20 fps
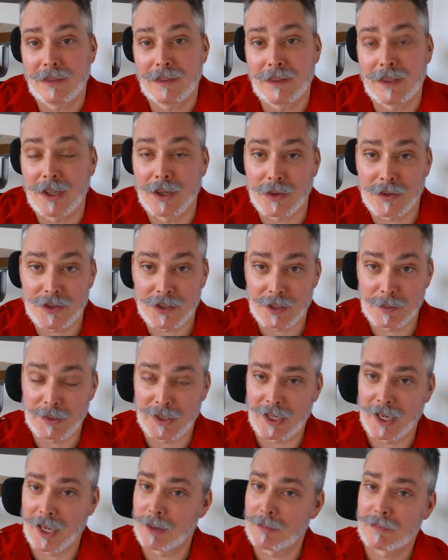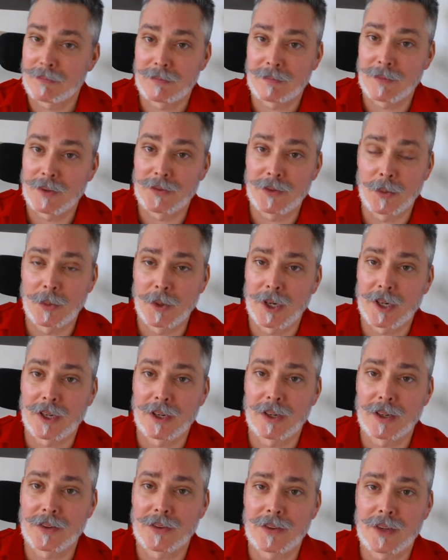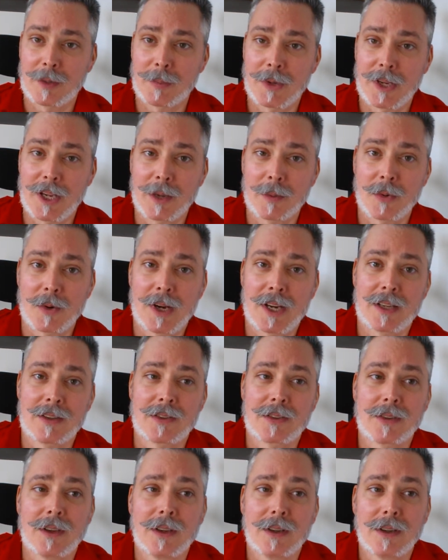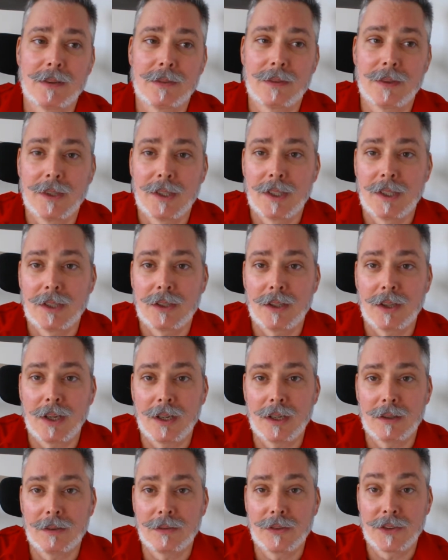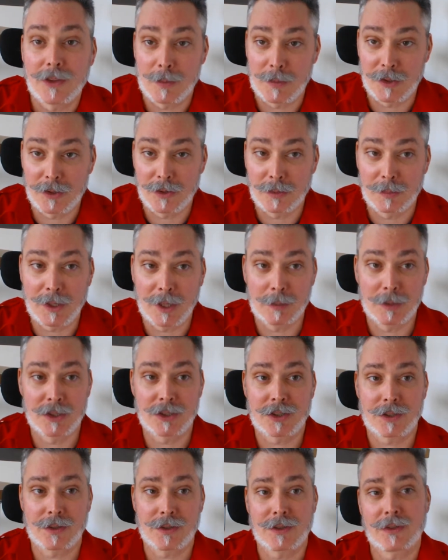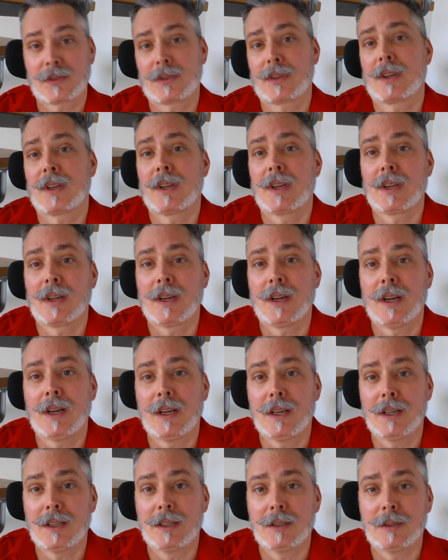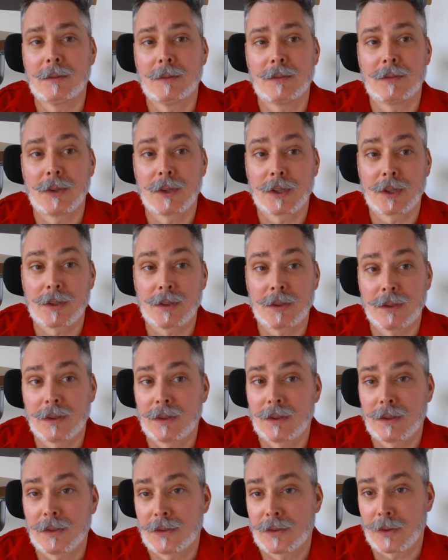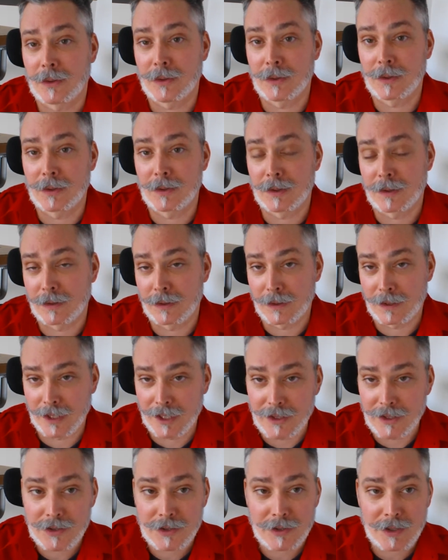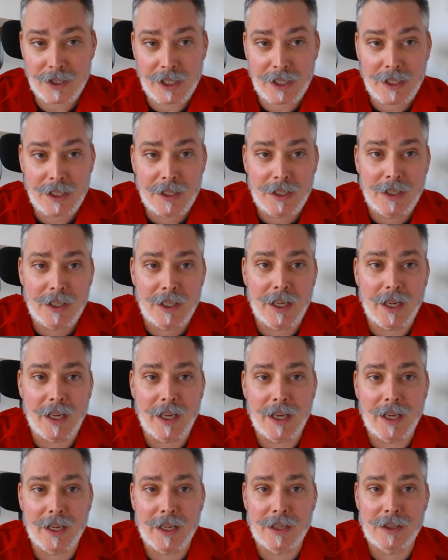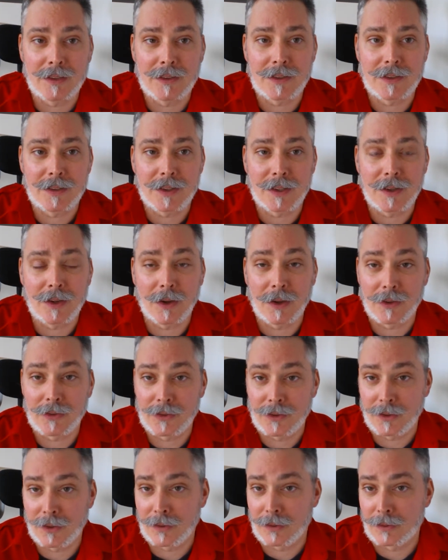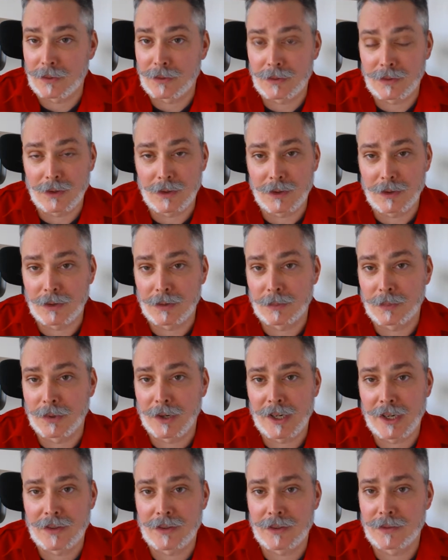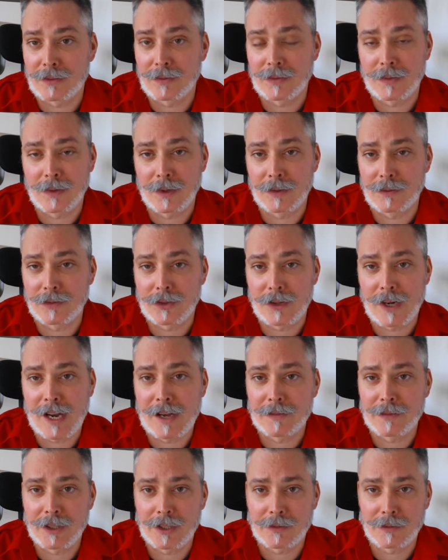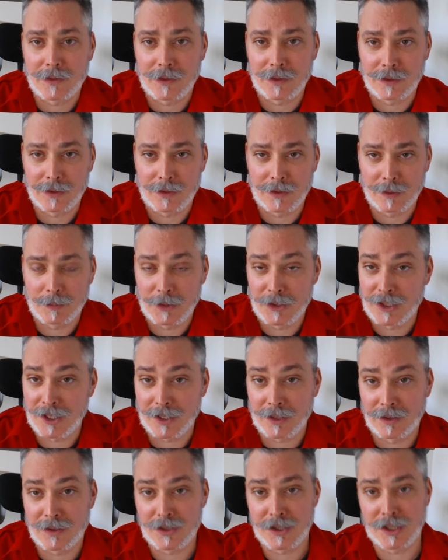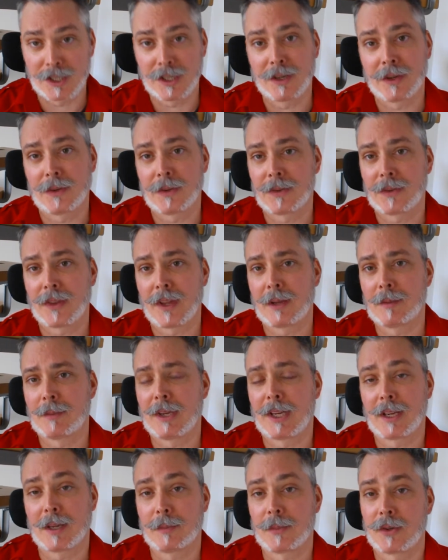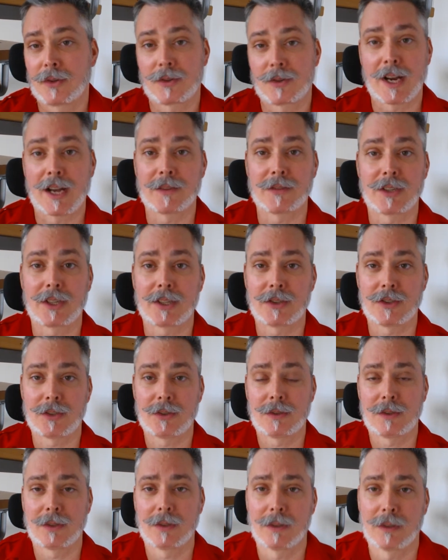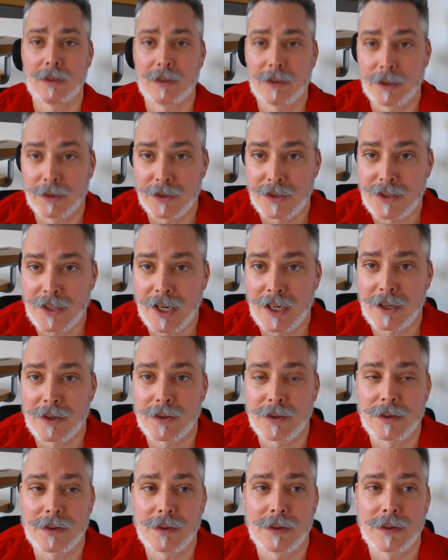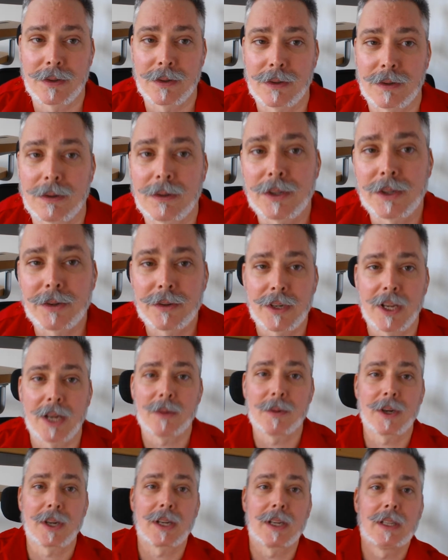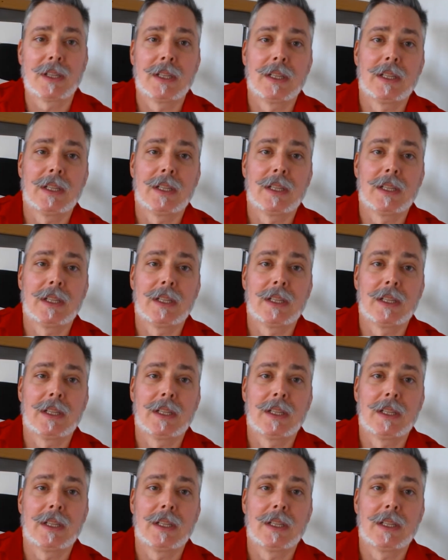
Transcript: CPM, if you're working on a CPM rates of similar publishers, verticals or industry, and also the price of traffic for particular geos that make up your traffic to your site or your network.